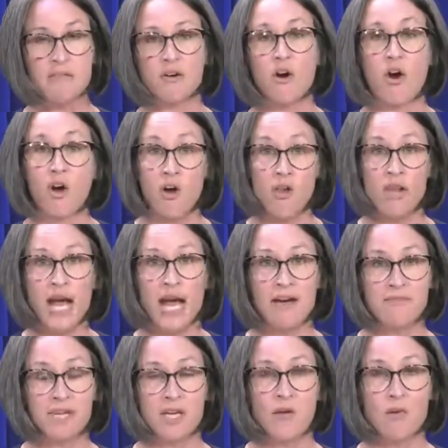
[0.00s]
they're all
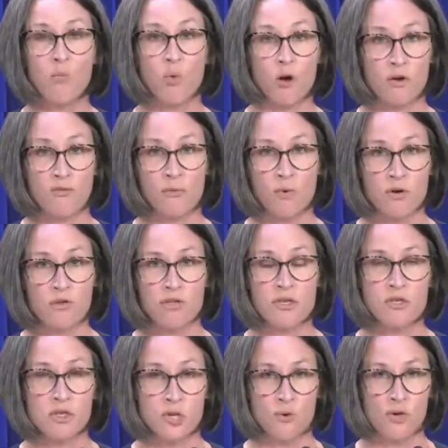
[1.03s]
having workforce
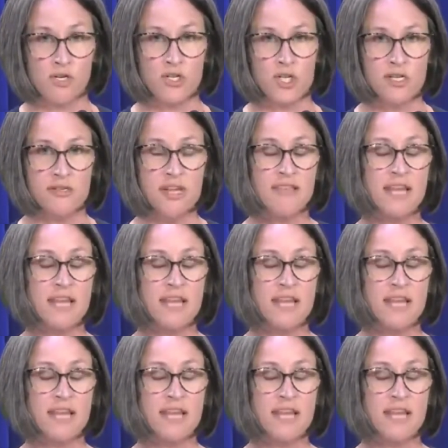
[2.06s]
shortages.